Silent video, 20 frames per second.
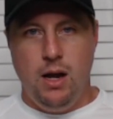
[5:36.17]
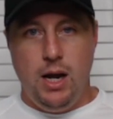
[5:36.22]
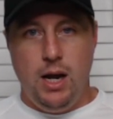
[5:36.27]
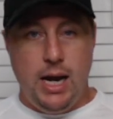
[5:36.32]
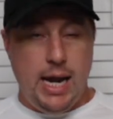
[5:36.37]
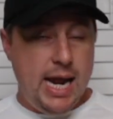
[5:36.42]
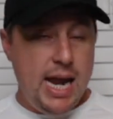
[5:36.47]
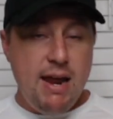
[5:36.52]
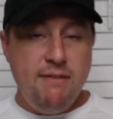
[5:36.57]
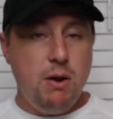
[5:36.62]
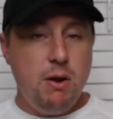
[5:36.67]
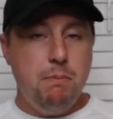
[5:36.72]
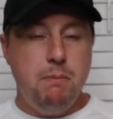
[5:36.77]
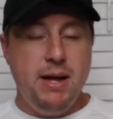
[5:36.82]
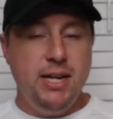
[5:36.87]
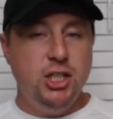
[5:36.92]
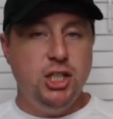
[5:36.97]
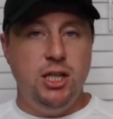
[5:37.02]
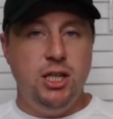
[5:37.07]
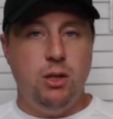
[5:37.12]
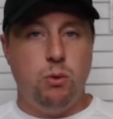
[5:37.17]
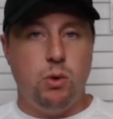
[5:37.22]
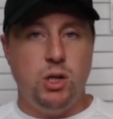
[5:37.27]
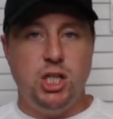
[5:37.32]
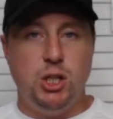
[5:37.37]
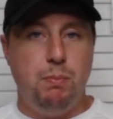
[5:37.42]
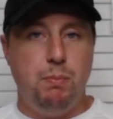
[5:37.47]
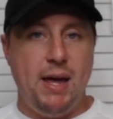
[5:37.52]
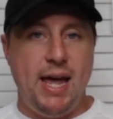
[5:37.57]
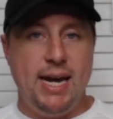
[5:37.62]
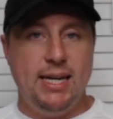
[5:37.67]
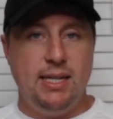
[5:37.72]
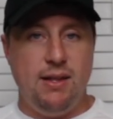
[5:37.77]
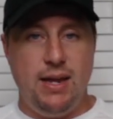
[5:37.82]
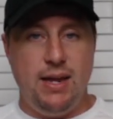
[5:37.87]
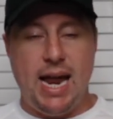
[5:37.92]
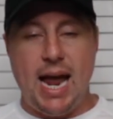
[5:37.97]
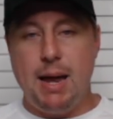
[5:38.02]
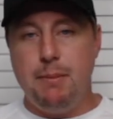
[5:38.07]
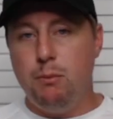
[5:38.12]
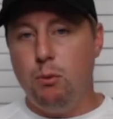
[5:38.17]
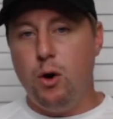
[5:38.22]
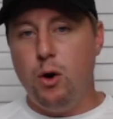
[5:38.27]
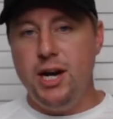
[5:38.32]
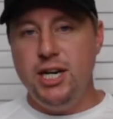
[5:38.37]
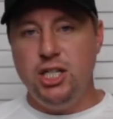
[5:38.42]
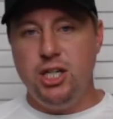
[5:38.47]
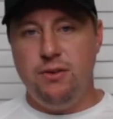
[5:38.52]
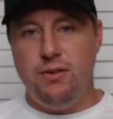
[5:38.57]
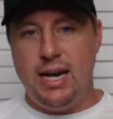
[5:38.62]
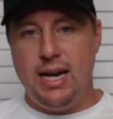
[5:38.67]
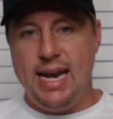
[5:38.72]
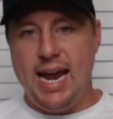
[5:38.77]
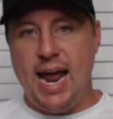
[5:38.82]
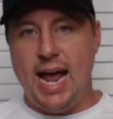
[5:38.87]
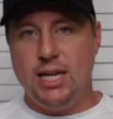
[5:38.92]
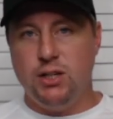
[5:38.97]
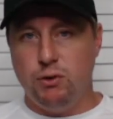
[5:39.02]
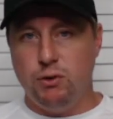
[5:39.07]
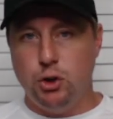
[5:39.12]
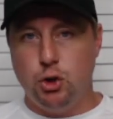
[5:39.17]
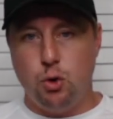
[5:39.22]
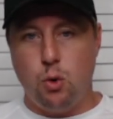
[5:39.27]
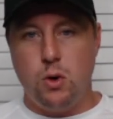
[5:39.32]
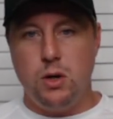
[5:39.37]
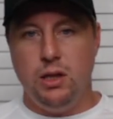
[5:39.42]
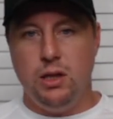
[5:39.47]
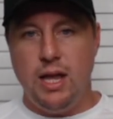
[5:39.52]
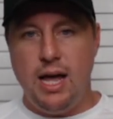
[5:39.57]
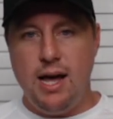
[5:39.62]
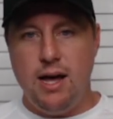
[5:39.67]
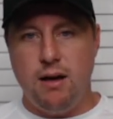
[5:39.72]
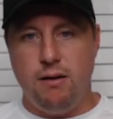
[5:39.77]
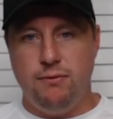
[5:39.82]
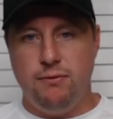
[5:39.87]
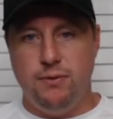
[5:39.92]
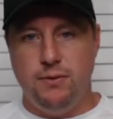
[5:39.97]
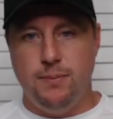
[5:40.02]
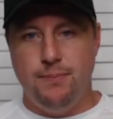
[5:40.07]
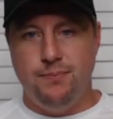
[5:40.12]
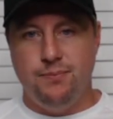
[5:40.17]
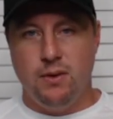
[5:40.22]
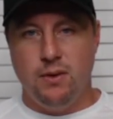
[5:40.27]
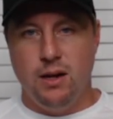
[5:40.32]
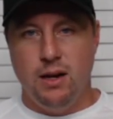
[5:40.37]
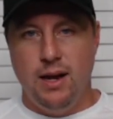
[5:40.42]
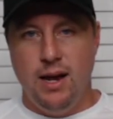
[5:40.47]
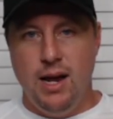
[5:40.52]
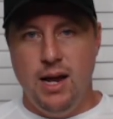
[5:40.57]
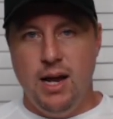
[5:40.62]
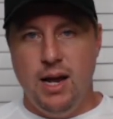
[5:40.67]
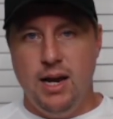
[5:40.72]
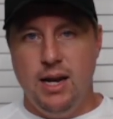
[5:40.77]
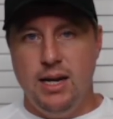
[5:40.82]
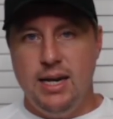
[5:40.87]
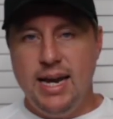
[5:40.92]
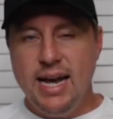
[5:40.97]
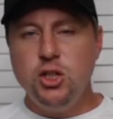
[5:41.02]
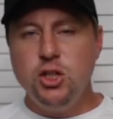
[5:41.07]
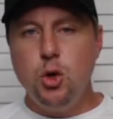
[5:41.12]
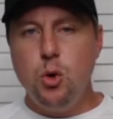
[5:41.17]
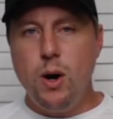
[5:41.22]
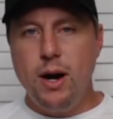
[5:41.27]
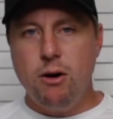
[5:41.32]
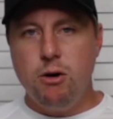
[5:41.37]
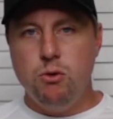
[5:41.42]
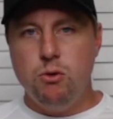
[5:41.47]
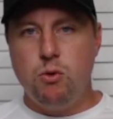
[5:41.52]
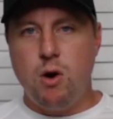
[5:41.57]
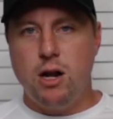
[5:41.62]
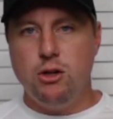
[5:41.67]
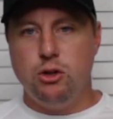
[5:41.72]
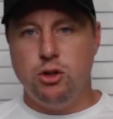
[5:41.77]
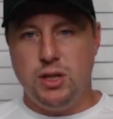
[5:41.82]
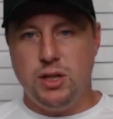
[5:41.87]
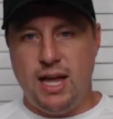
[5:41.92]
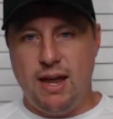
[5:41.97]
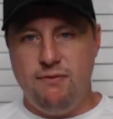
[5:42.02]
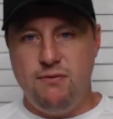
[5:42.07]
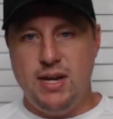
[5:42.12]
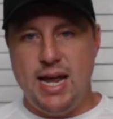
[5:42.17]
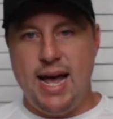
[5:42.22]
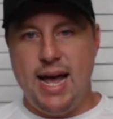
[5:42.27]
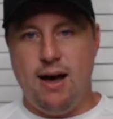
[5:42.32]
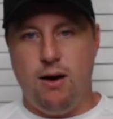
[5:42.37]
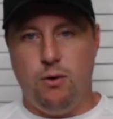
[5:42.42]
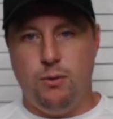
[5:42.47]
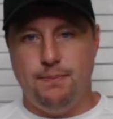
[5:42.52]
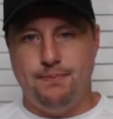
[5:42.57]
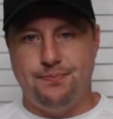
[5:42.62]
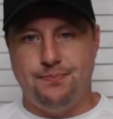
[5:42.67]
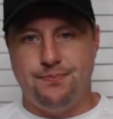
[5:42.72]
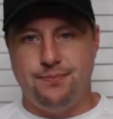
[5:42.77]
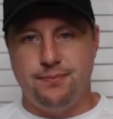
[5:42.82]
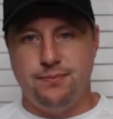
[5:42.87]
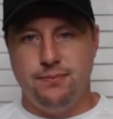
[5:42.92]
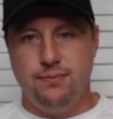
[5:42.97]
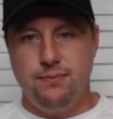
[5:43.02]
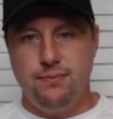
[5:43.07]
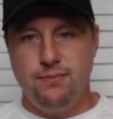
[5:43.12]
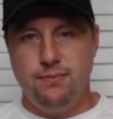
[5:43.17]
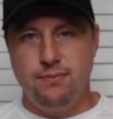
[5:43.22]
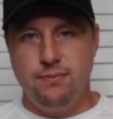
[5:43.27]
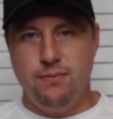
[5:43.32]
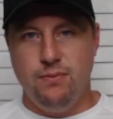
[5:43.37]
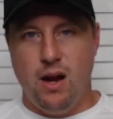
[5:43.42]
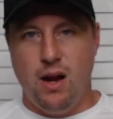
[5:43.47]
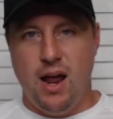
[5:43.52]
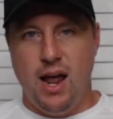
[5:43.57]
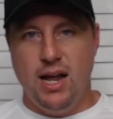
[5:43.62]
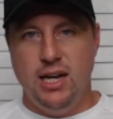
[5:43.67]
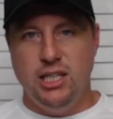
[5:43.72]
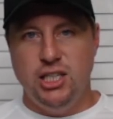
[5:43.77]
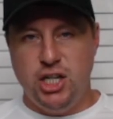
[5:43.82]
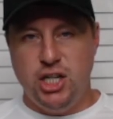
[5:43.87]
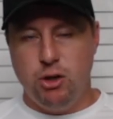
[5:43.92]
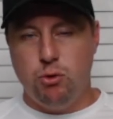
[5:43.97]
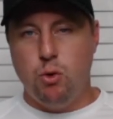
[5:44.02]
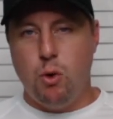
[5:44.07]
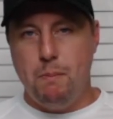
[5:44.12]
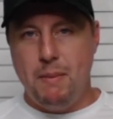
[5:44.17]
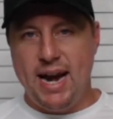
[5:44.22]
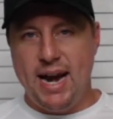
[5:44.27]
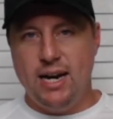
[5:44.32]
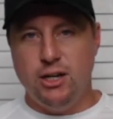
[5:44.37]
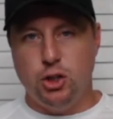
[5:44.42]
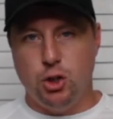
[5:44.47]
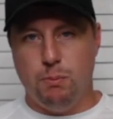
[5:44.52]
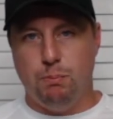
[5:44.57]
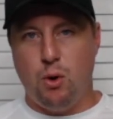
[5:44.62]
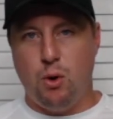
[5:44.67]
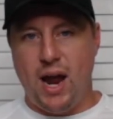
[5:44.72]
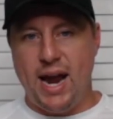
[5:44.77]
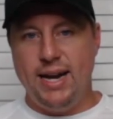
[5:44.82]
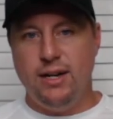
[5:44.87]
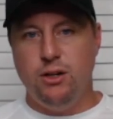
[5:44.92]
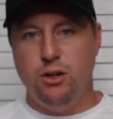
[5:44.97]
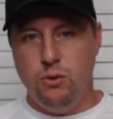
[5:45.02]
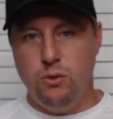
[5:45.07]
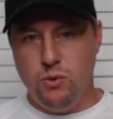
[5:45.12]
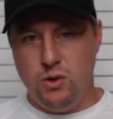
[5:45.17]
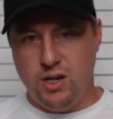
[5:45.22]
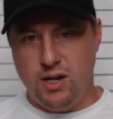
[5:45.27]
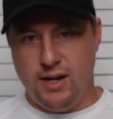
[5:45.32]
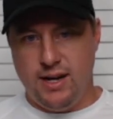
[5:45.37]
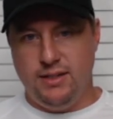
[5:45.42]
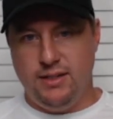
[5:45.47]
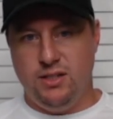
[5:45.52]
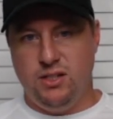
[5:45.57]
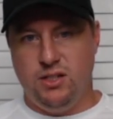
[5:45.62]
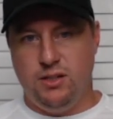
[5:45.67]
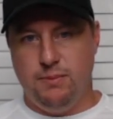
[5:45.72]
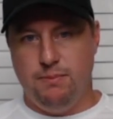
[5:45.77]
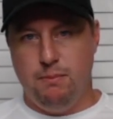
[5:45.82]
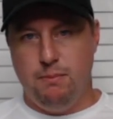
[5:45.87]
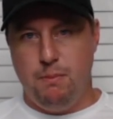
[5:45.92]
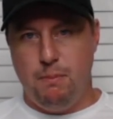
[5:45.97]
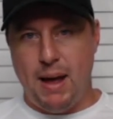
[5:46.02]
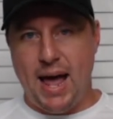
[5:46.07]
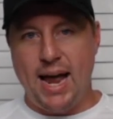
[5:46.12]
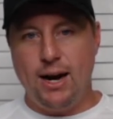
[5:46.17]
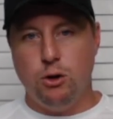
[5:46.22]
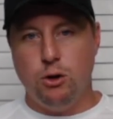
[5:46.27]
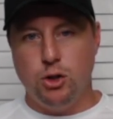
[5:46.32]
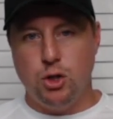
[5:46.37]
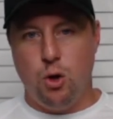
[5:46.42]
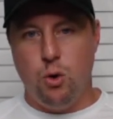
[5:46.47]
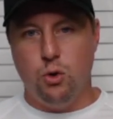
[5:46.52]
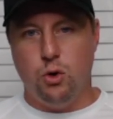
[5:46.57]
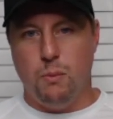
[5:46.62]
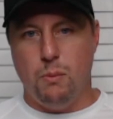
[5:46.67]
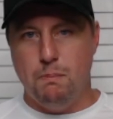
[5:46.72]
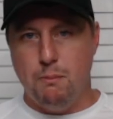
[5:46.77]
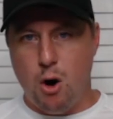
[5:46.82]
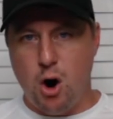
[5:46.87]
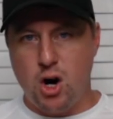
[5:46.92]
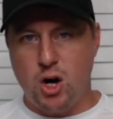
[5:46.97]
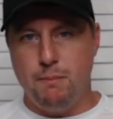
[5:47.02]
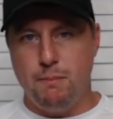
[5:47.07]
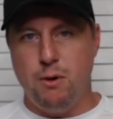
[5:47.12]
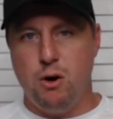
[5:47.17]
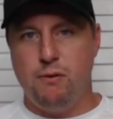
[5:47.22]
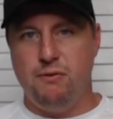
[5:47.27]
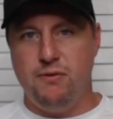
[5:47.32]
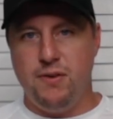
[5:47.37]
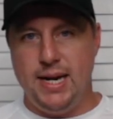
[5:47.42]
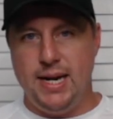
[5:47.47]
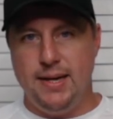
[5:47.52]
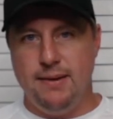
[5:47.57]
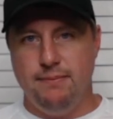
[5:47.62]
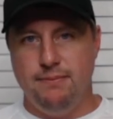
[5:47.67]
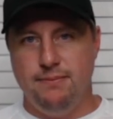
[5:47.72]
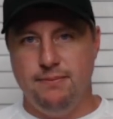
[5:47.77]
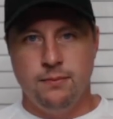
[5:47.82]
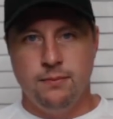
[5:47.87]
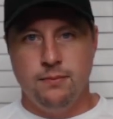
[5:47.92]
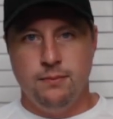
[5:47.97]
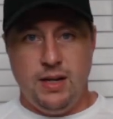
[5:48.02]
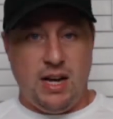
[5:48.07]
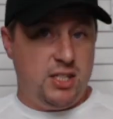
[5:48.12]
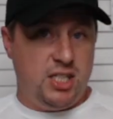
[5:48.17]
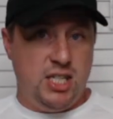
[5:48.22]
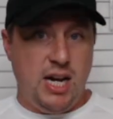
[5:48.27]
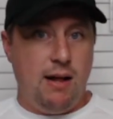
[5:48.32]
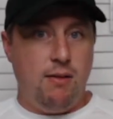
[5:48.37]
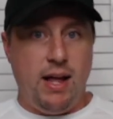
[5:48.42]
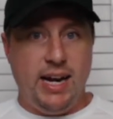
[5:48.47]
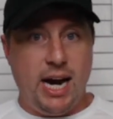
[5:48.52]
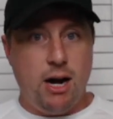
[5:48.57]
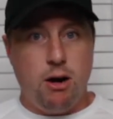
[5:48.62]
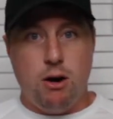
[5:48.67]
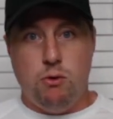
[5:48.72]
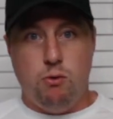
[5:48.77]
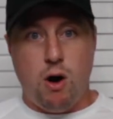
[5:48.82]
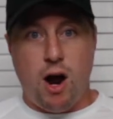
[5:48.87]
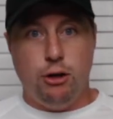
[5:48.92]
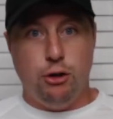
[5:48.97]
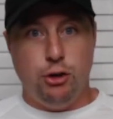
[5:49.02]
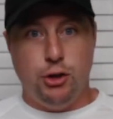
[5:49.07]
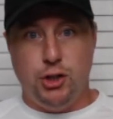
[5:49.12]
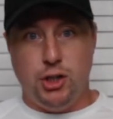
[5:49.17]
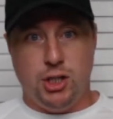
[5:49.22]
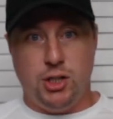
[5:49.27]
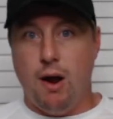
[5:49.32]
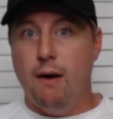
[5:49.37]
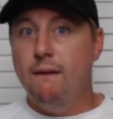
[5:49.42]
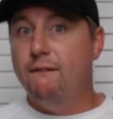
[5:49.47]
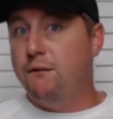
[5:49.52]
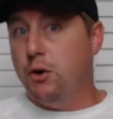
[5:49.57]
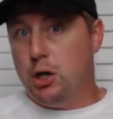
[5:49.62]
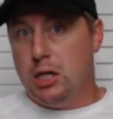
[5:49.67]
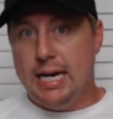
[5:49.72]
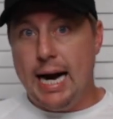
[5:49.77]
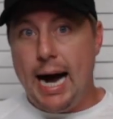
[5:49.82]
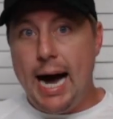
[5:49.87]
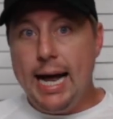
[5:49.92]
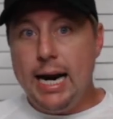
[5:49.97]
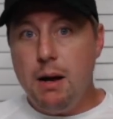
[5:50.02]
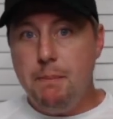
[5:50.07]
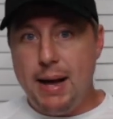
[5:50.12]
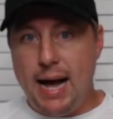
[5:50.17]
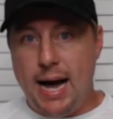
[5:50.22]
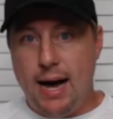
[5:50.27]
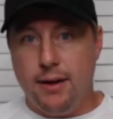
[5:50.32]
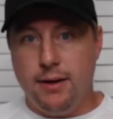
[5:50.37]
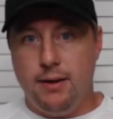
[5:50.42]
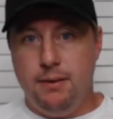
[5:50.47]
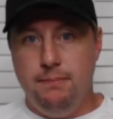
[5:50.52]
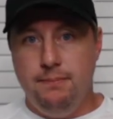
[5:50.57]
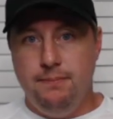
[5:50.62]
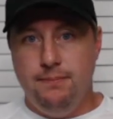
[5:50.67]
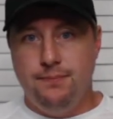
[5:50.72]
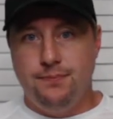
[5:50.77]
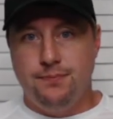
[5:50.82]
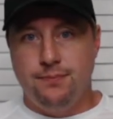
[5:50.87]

He even mentioned the respect and the admiration that he has for Jordan Love. Guess who Aaron Rodgers left out? General Manager Brian Gutekunst, Packers owner Mark Murphy. Now, it's not like Aaron Rodgers just forgot about them.